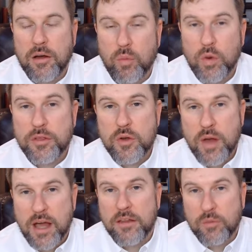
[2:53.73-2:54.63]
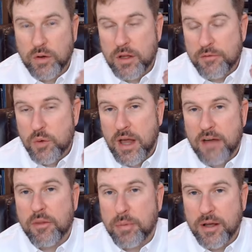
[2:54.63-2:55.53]
if you have
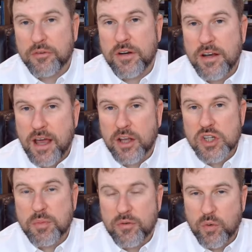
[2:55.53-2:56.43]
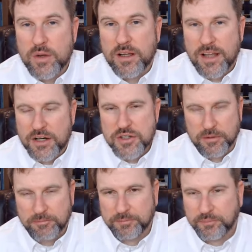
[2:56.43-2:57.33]
the president eligible for
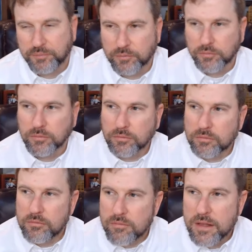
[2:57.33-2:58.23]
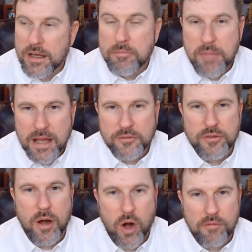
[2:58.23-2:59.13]
re-election, it makes
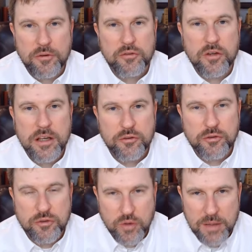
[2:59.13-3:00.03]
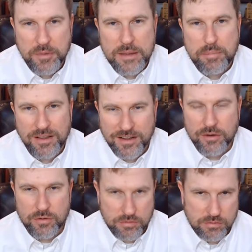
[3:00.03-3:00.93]
the office extremely
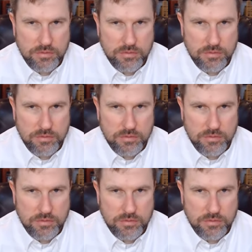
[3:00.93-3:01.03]
political.